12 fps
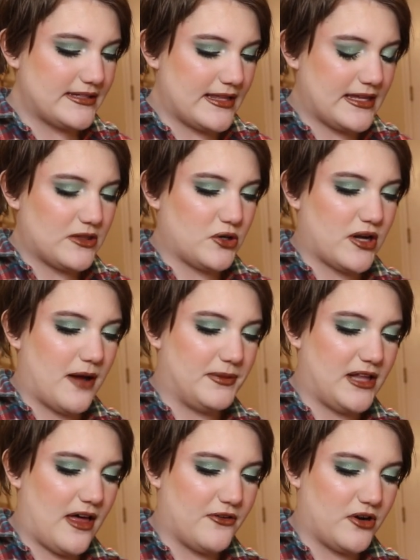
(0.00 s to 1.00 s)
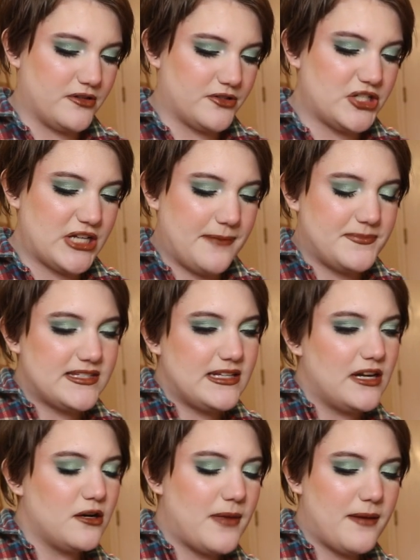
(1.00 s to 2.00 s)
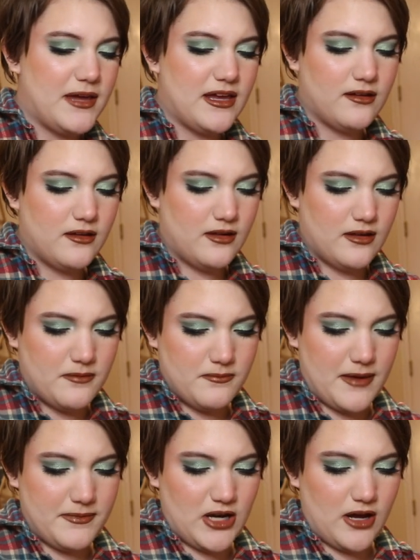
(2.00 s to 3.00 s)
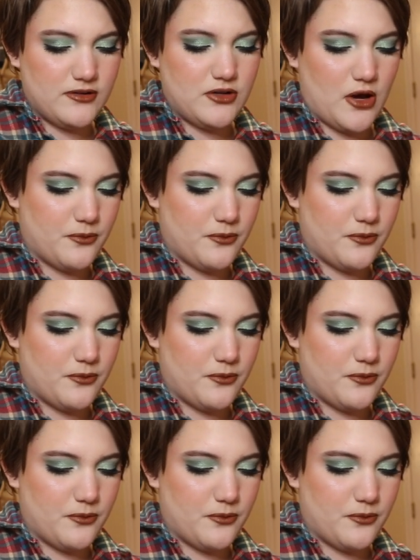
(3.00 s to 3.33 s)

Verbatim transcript: I think there are a couple other shapes in here maybe. Maybe not. No.